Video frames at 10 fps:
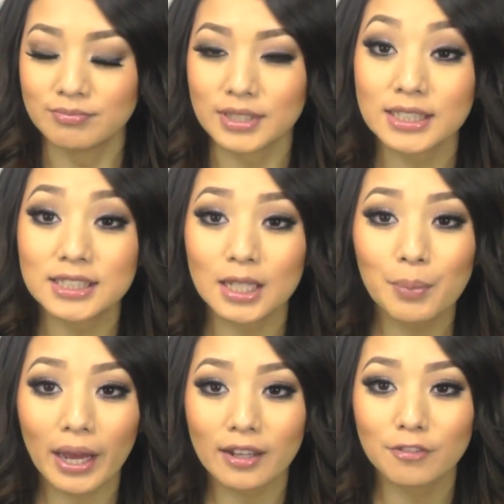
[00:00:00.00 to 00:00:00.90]
like Z
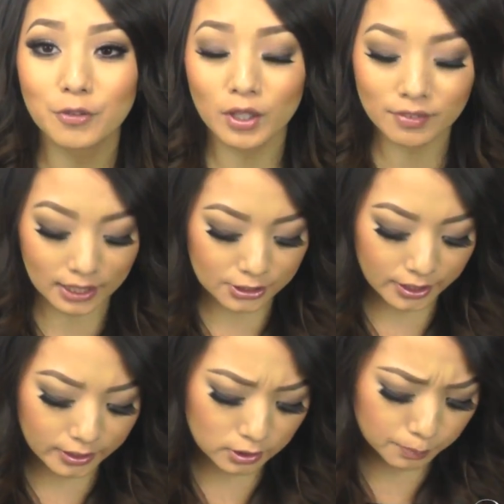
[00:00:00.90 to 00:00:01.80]
palette full of
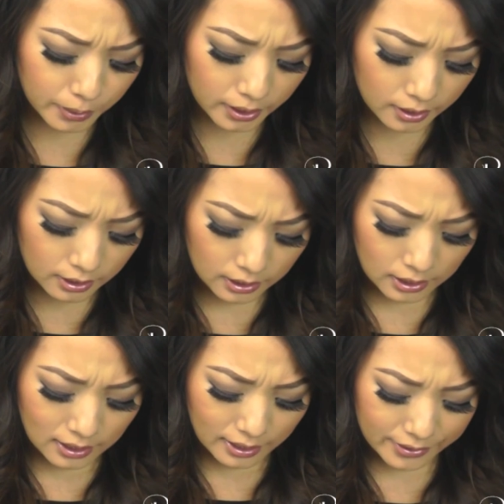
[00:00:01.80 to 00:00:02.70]
eyeshadows. But
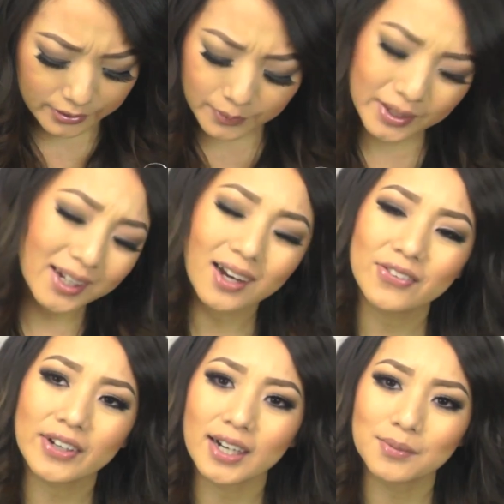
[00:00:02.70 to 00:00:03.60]
I don't know, when I
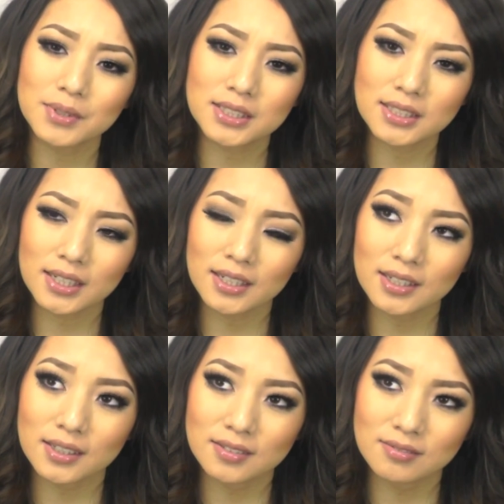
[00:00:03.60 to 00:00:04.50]
got there I'm just like,
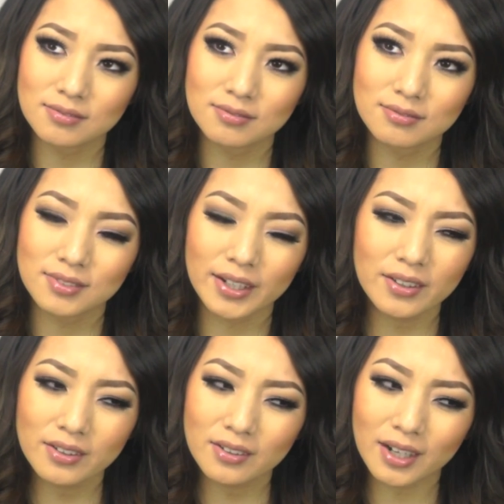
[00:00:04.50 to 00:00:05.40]
I
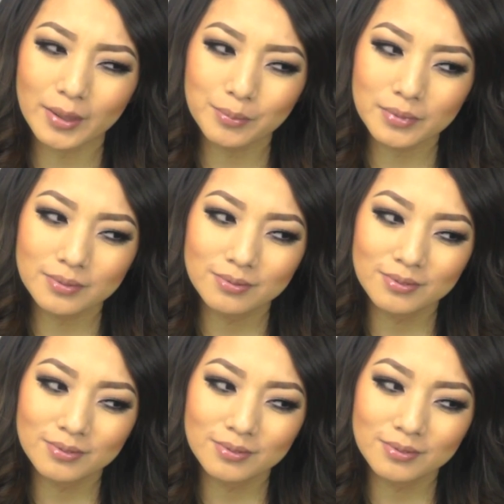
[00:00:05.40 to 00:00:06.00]
don't know,